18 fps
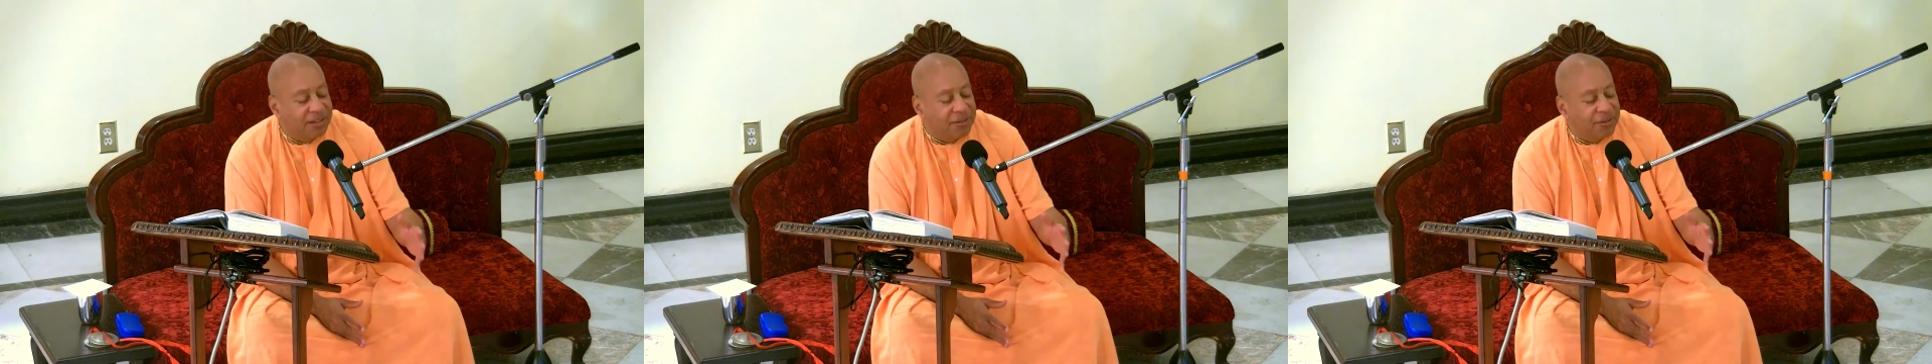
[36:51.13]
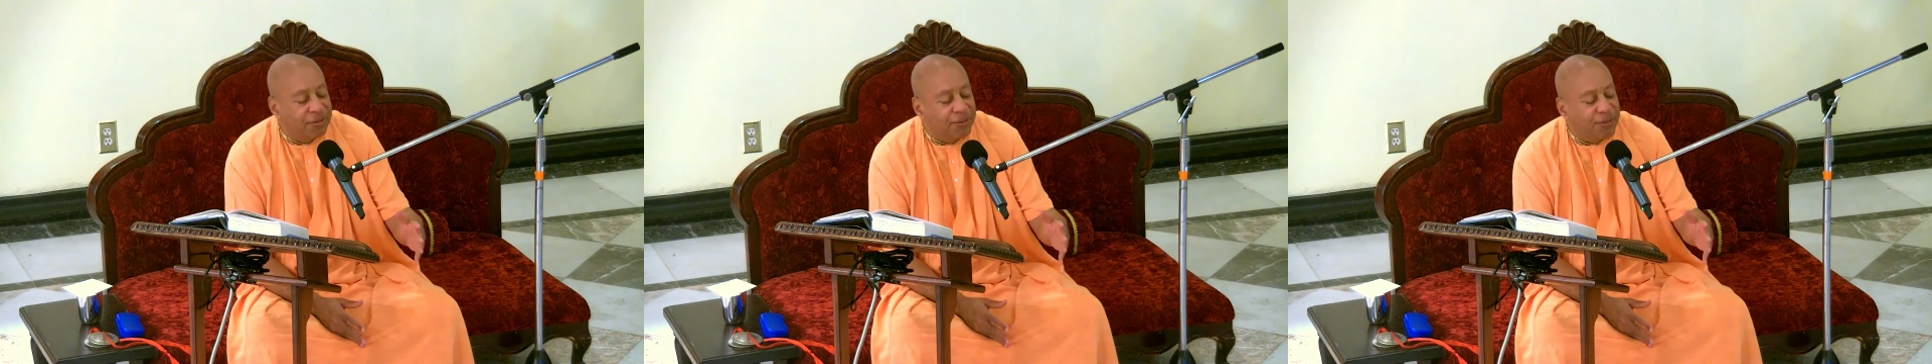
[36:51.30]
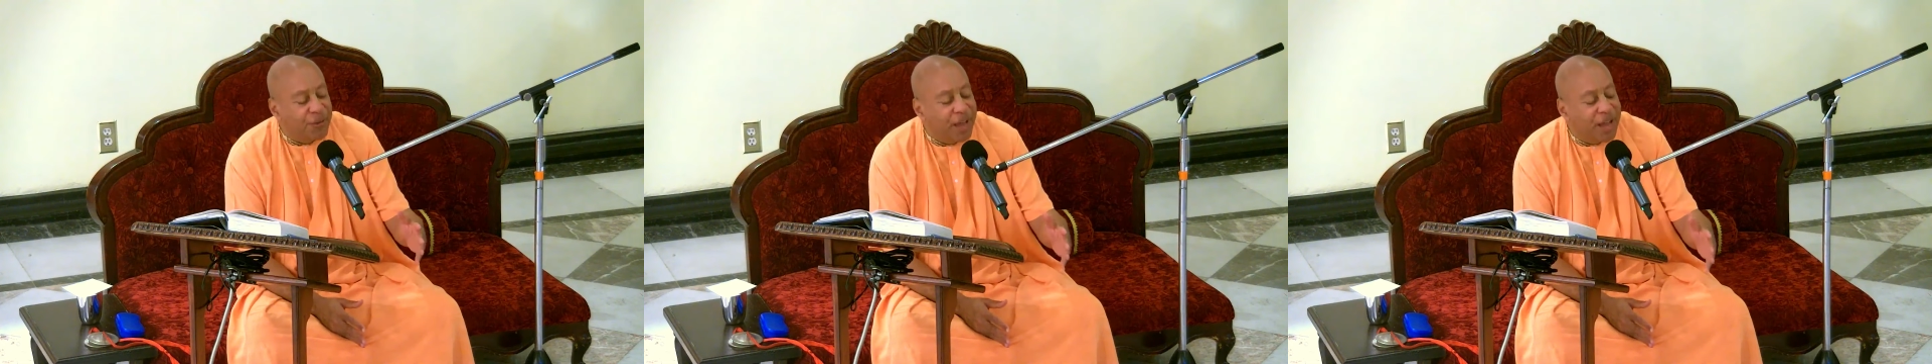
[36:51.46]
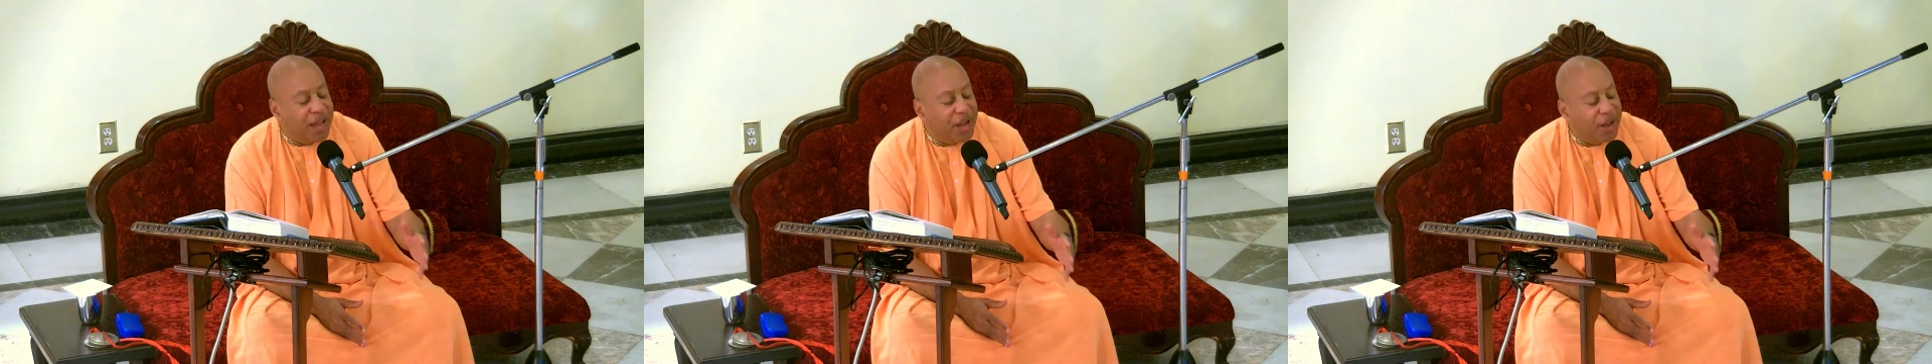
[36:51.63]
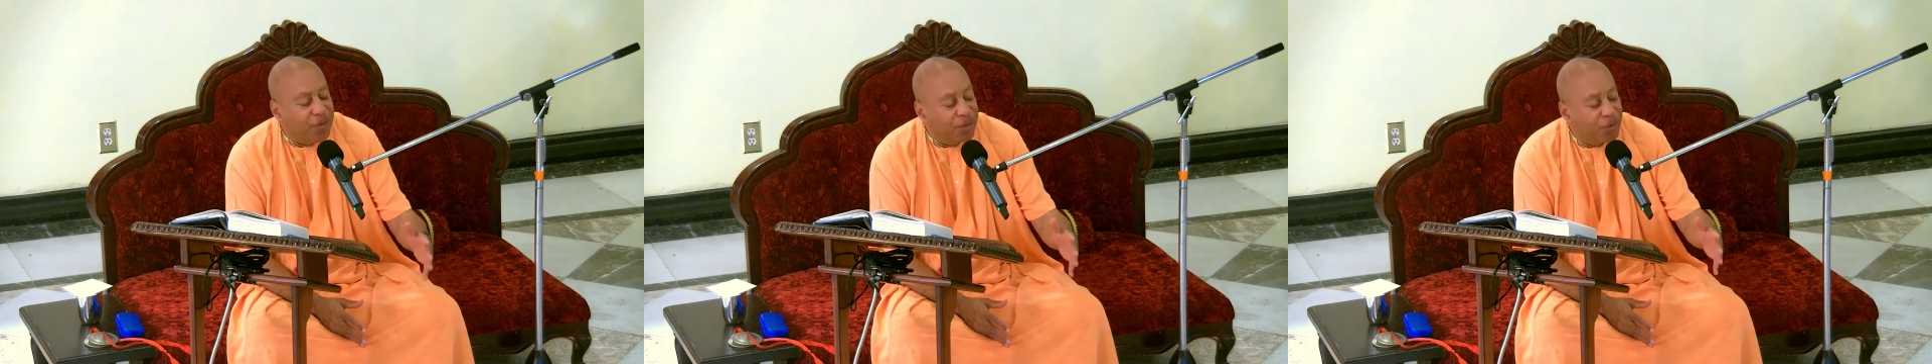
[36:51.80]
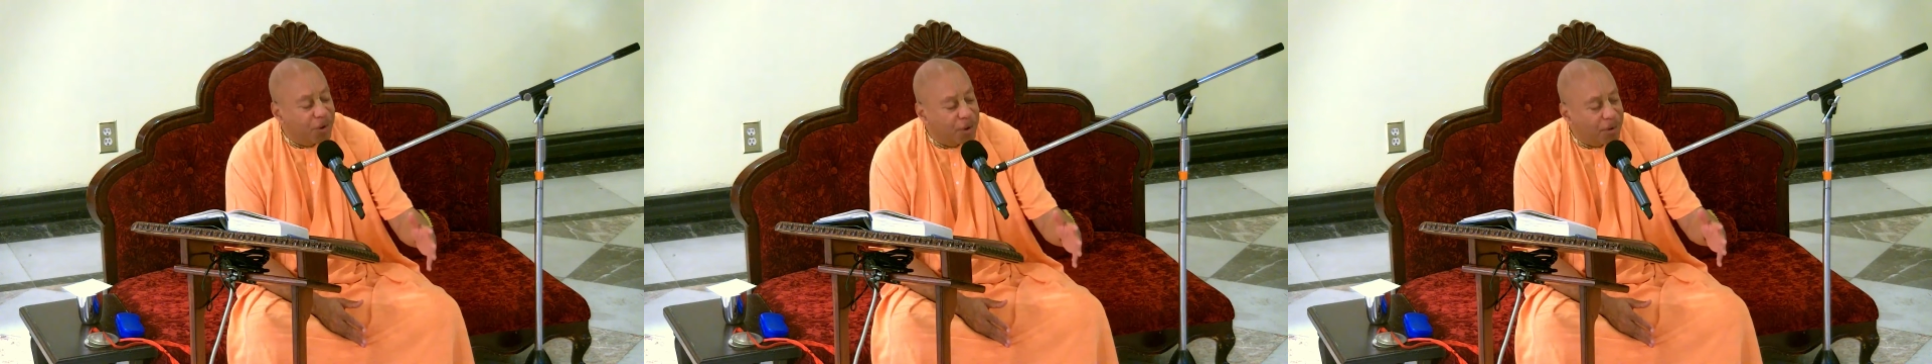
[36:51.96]

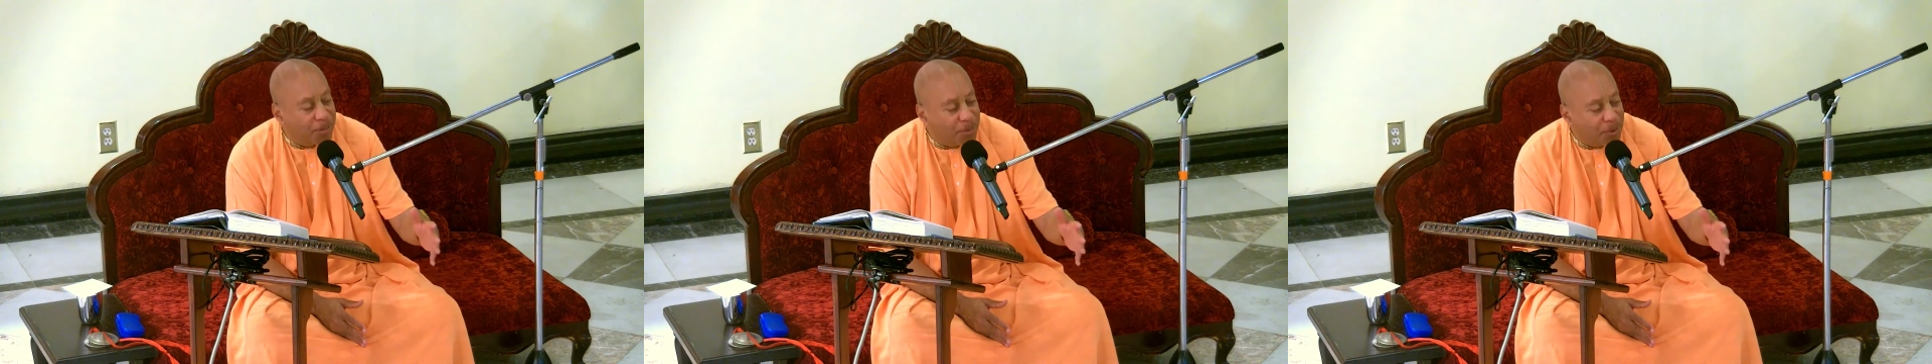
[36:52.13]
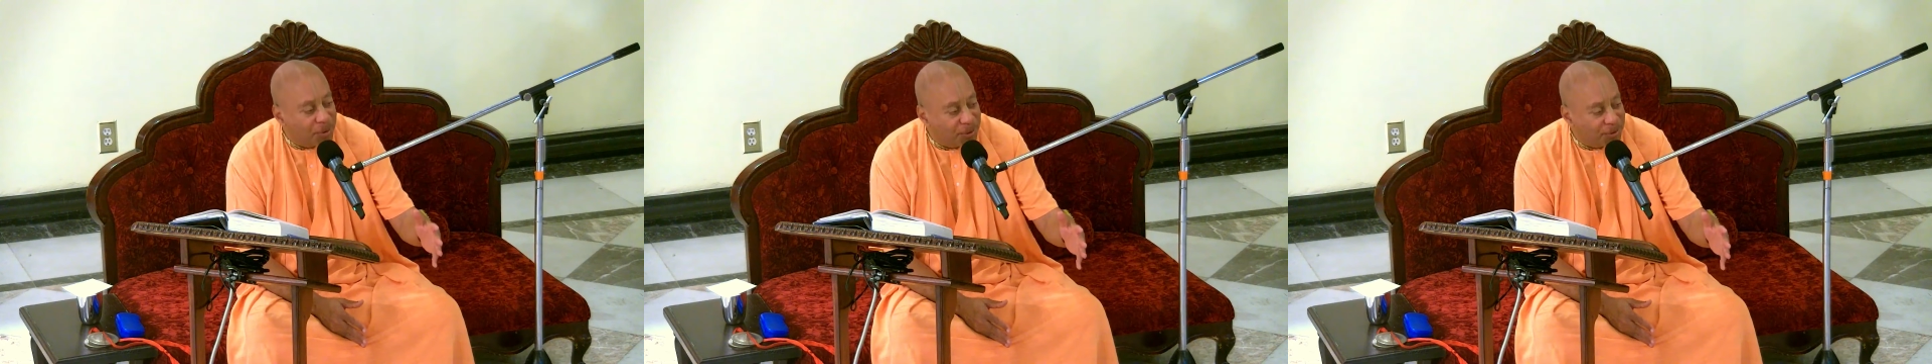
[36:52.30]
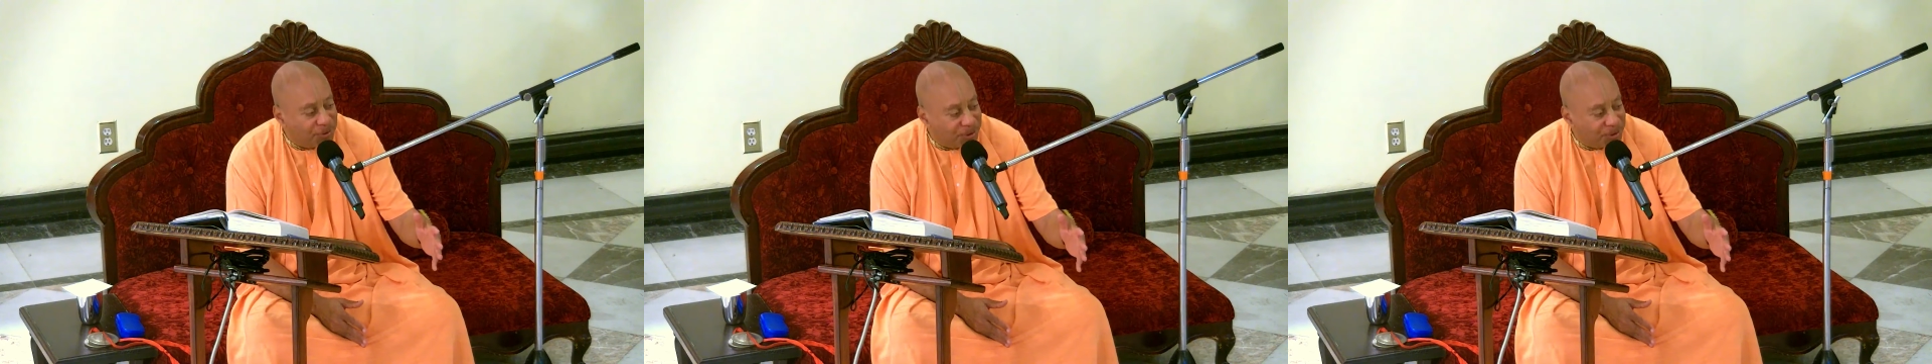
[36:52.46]
favorable